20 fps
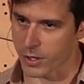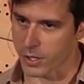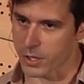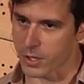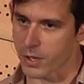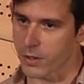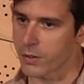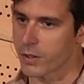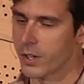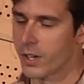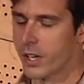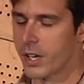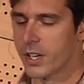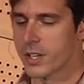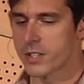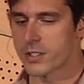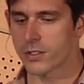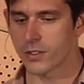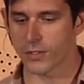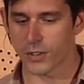than you.
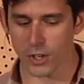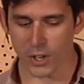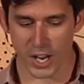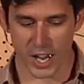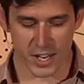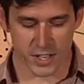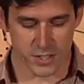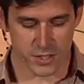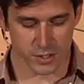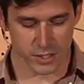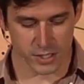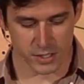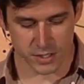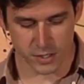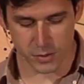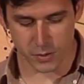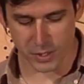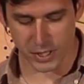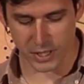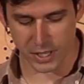So if you're actually
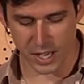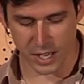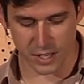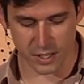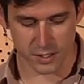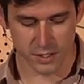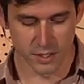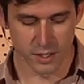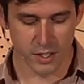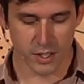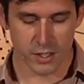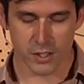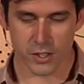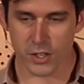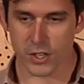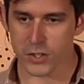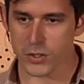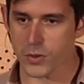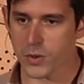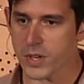doing that, you
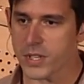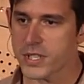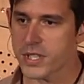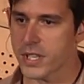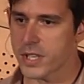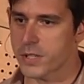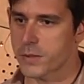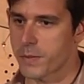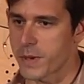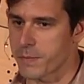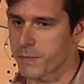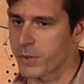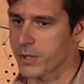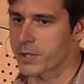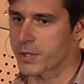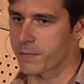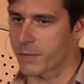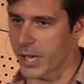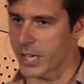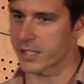can trust these people
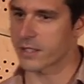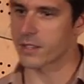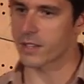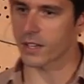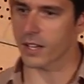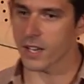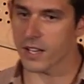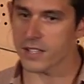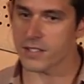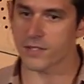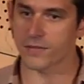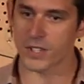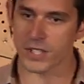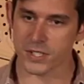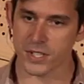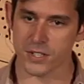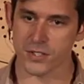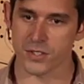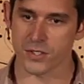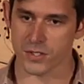to make the kinds of
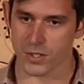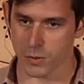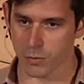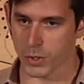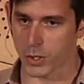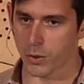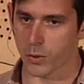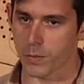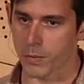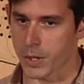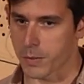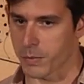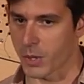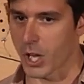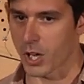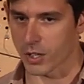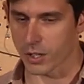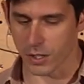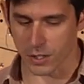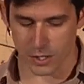decisions that would normally
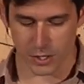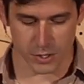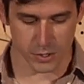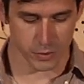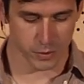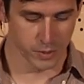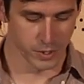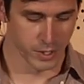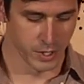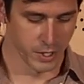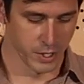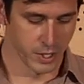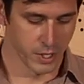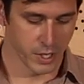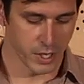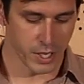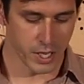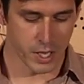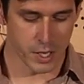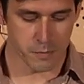block on you.
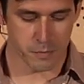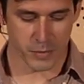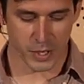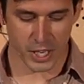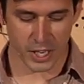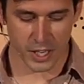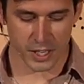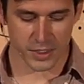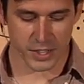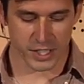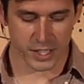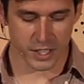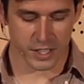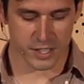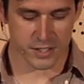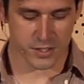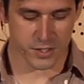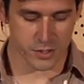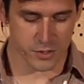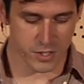I think
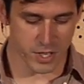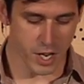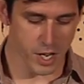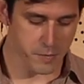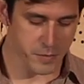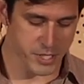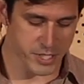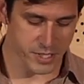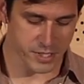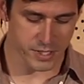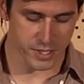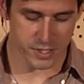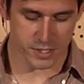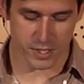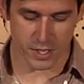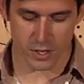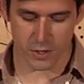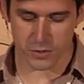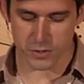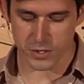it's your job as a
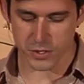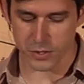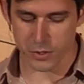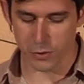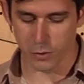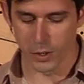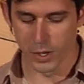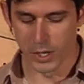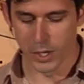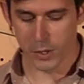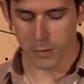CTO to